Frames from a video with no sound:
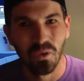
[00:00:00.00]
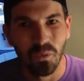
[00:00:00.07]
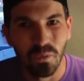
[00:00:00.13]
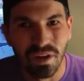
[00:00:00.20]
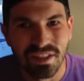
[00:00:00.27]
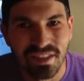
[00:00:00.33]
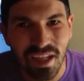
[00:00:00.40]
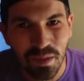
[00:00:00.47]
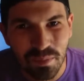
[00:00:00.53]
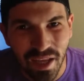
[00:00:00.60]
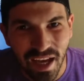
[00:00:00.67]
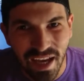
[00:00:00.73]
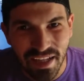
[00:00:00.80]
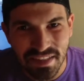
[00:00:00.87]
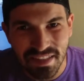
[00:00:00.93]
What's up,
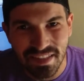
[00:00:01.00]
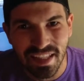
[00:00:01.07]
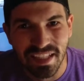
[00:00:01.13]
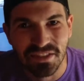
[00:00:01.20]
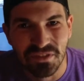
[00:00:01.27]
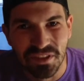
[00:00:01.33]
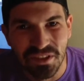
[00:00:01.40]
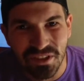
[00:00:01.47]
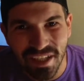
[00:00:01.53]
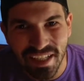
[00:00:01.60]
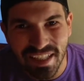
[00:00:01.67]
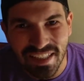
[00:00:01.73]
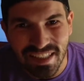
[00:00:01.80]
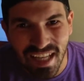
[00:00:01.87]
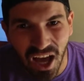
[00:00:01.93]
guys? Thanks for tuning
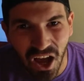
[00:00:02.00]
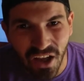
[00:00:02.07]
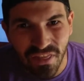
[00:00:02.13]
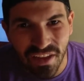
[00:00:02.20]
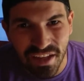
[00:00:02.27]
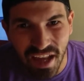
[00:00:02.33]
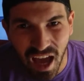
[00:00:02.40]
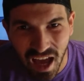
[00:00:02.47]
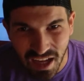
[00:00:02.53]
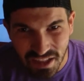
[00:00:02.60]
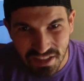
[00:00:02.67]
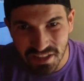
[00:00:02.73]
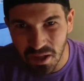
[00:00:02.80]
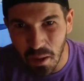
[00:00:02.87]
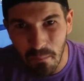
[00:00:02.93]
in to On the
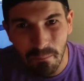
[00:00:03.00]
Docks.